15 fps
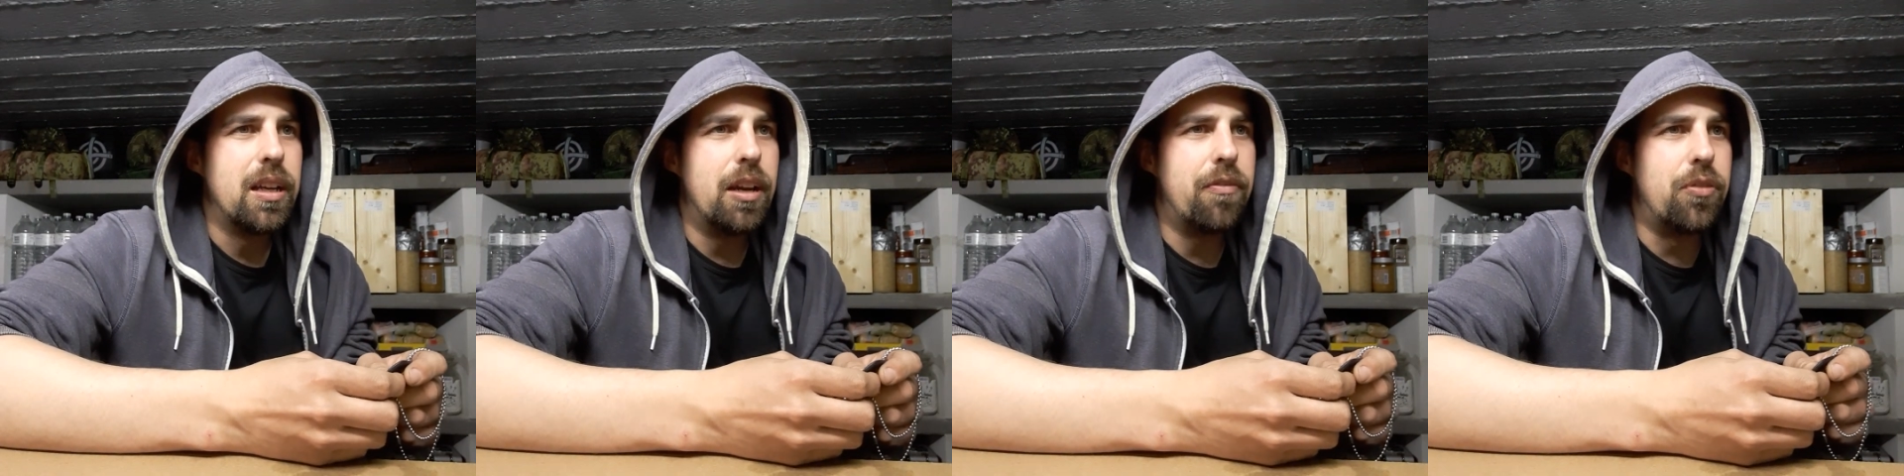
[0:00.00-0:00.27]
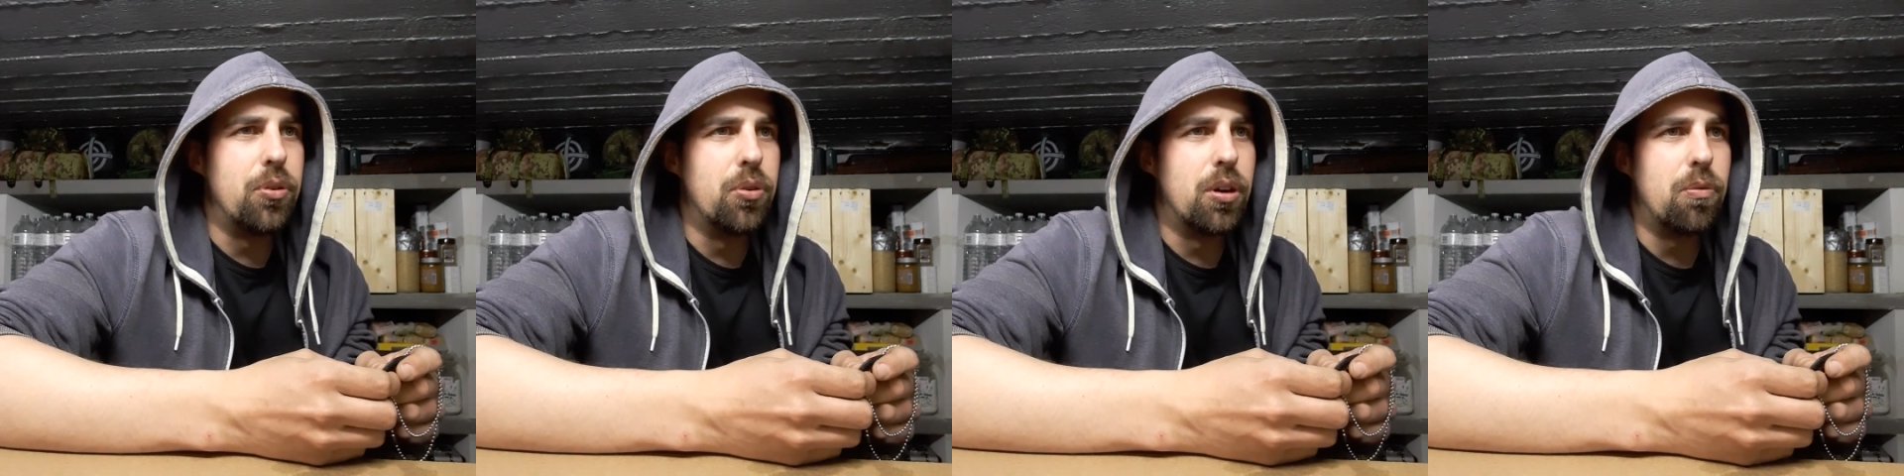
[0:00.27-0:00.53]

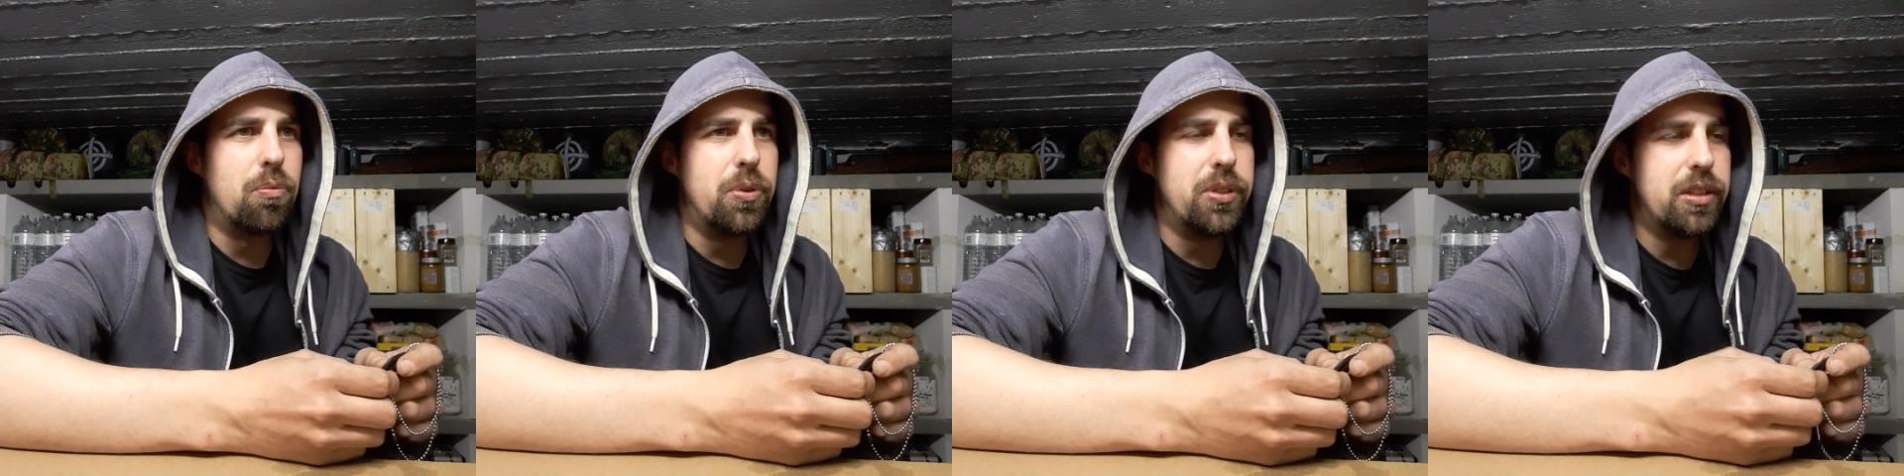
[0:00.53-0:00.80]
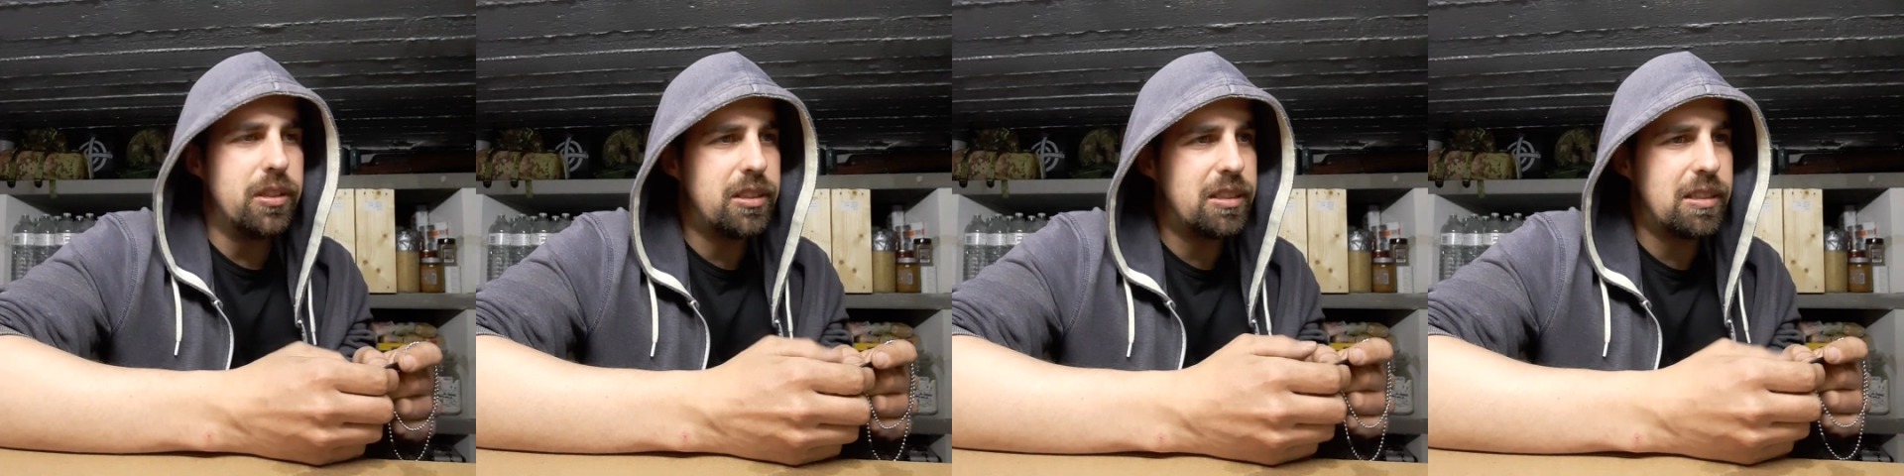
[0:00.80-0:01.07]
If you are
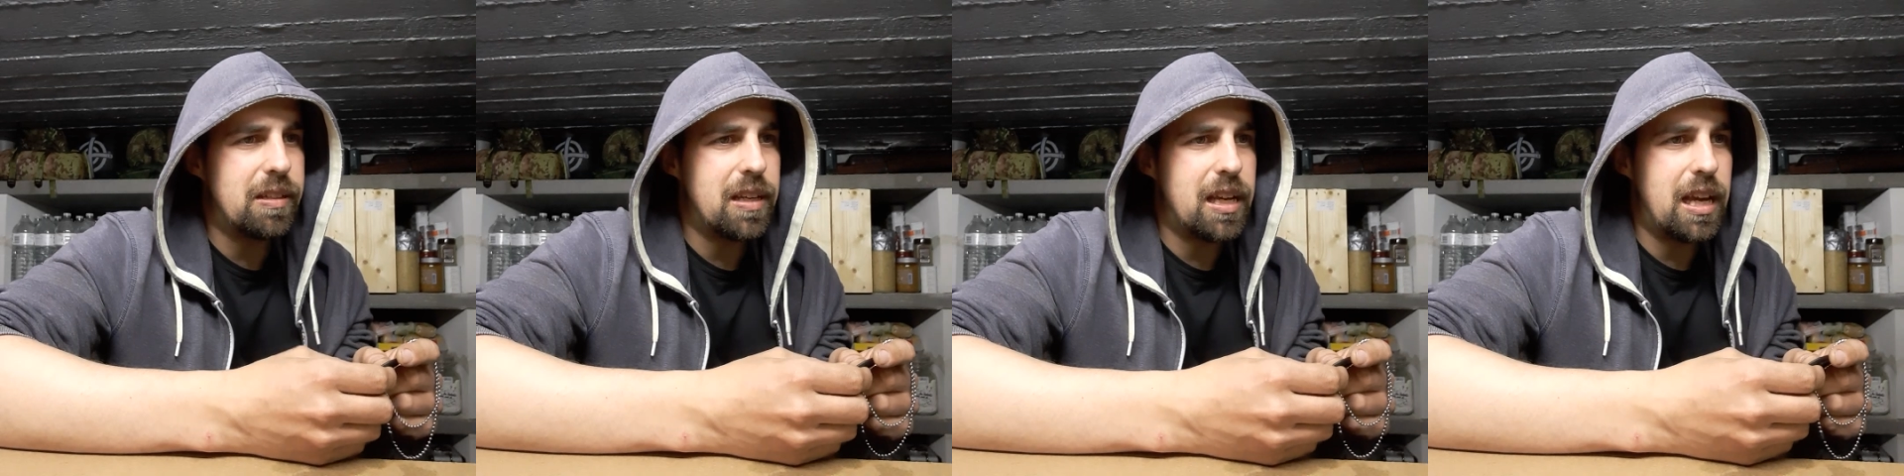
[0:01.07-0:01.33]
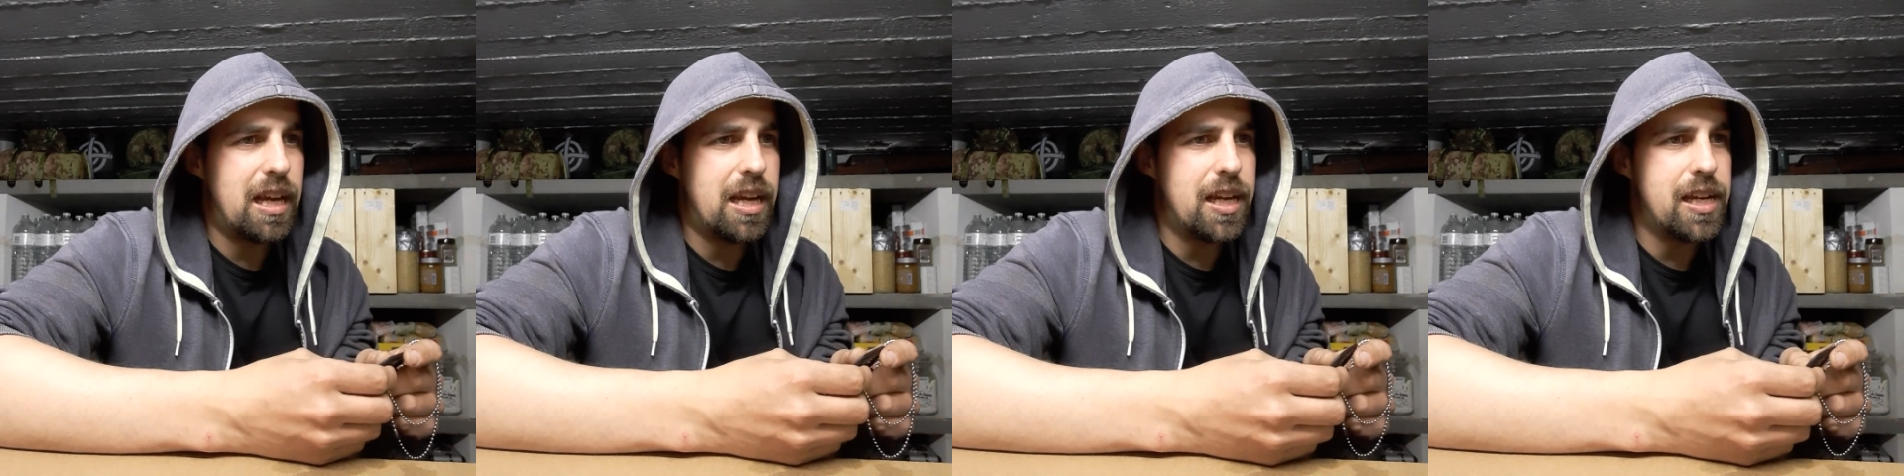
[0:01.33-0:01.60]
wounded
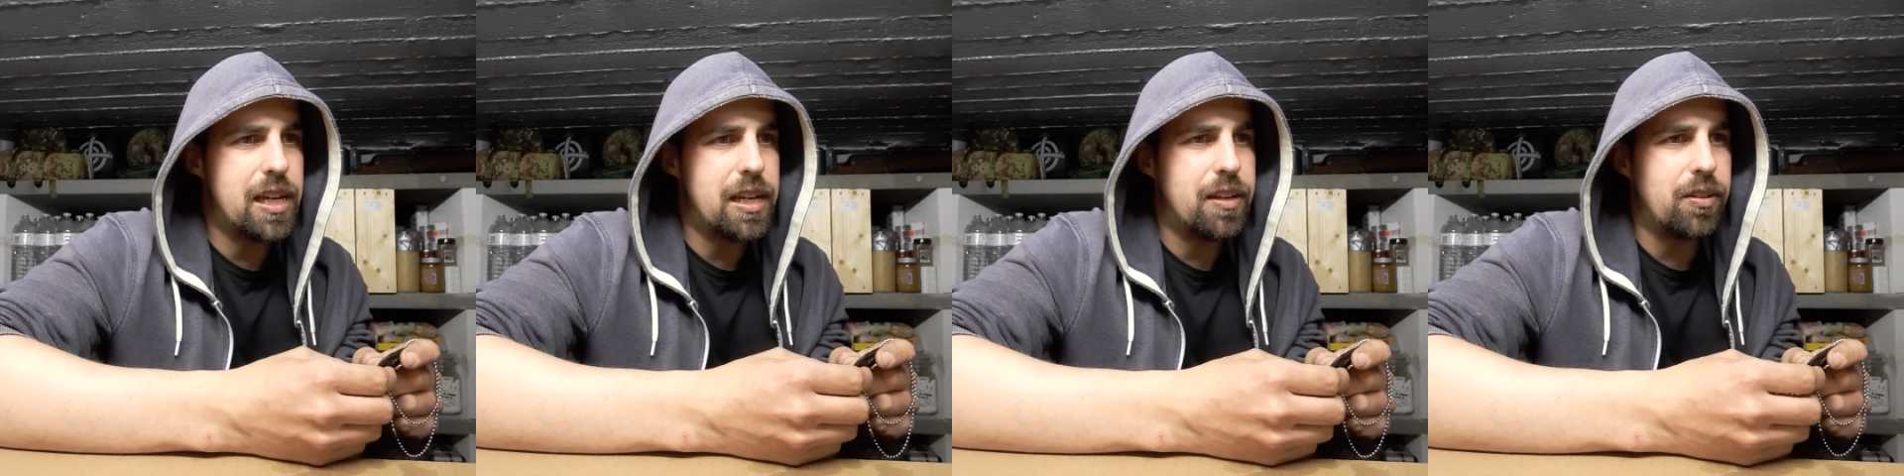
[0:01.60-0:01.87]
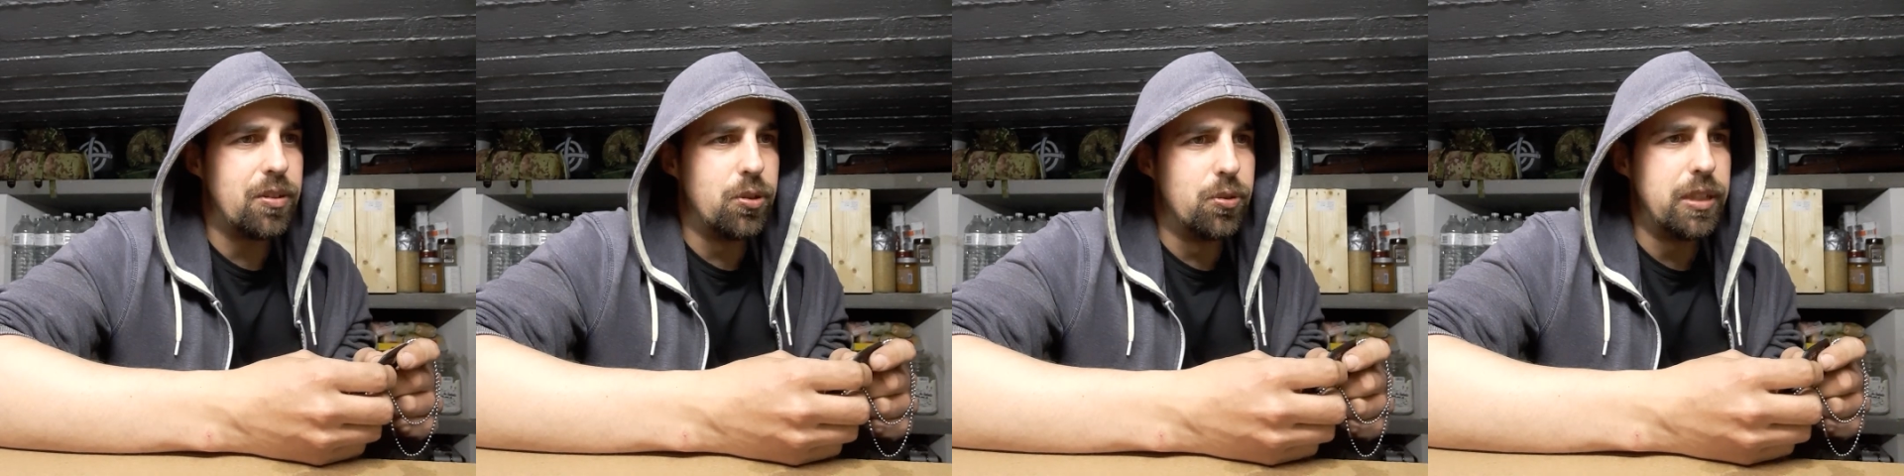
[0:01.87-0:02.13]

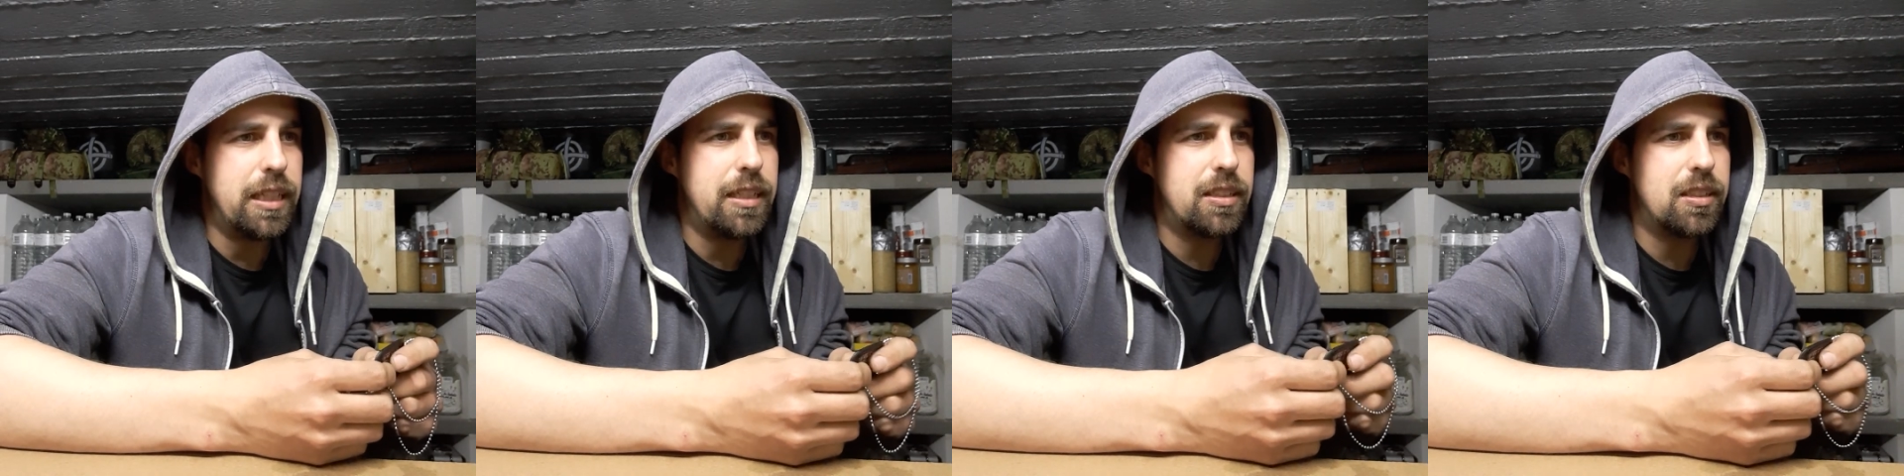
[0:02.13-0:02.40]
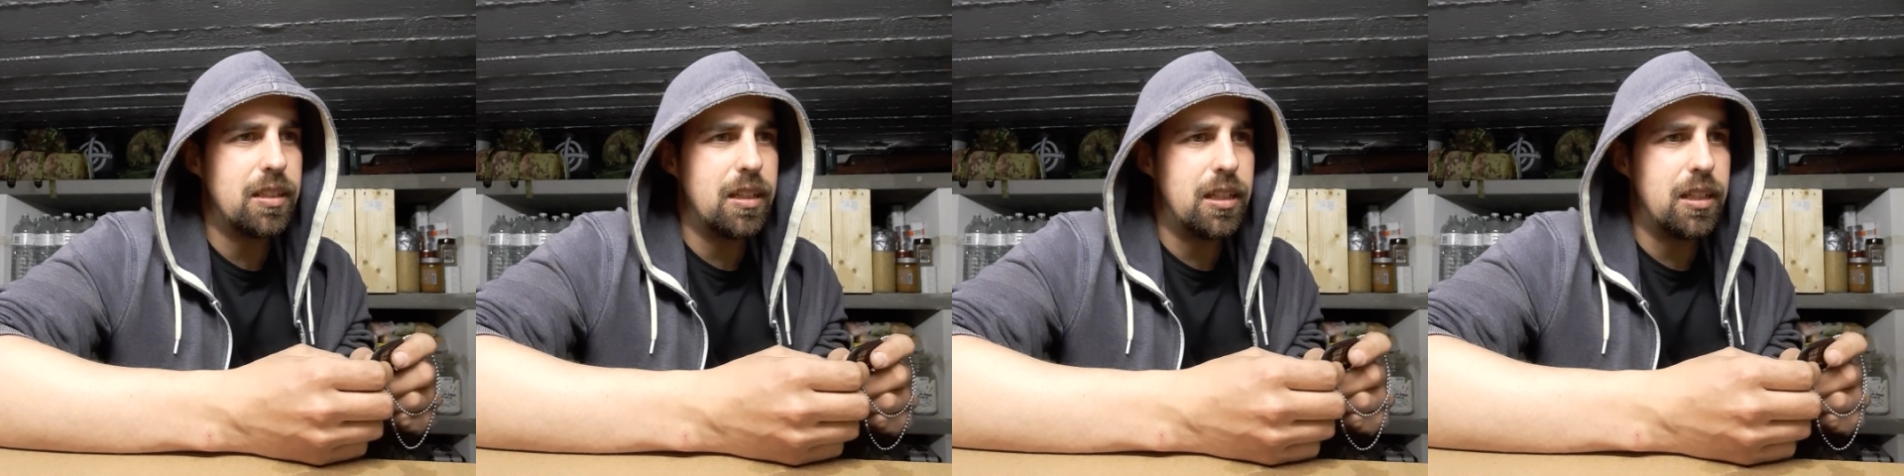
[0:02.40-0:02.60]
and you need